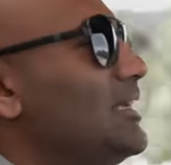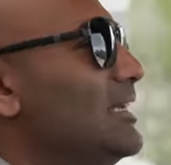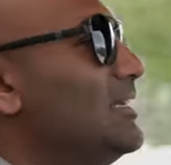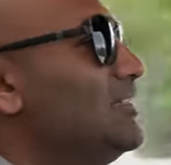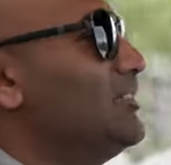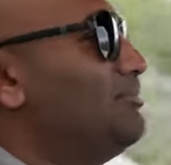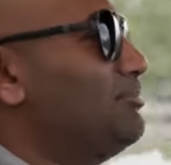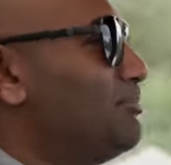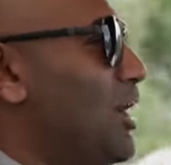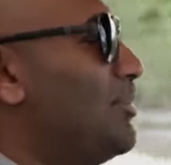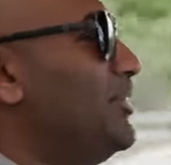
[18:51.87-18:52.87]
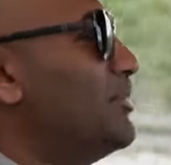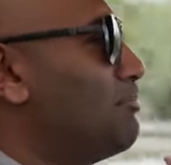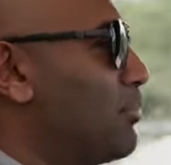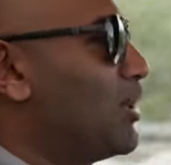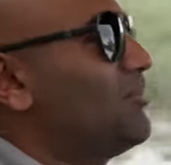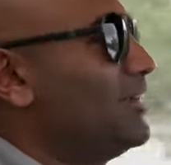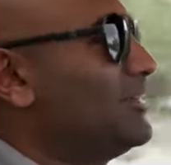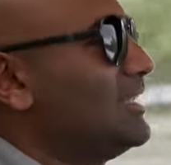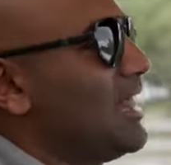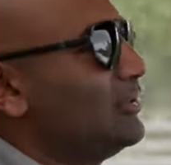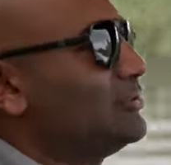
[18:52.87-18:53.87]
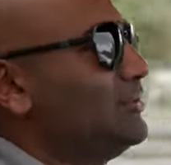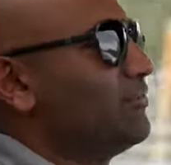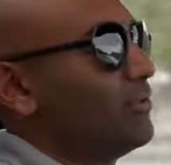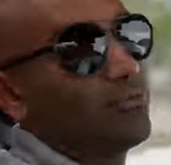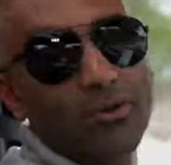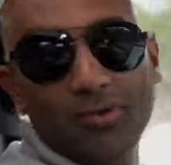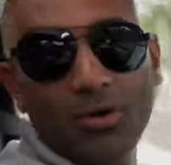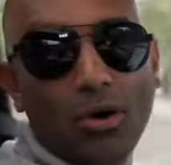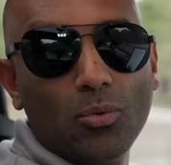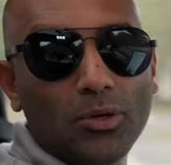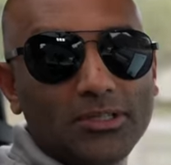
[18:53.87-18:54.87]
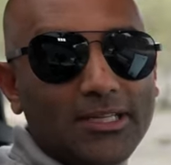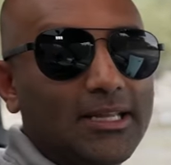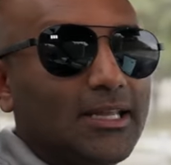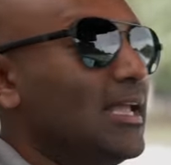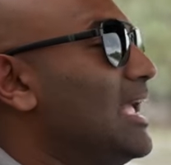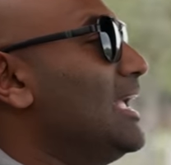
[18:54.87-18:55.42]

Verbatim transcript: is probably the perfect analogy for the Rivian R1T.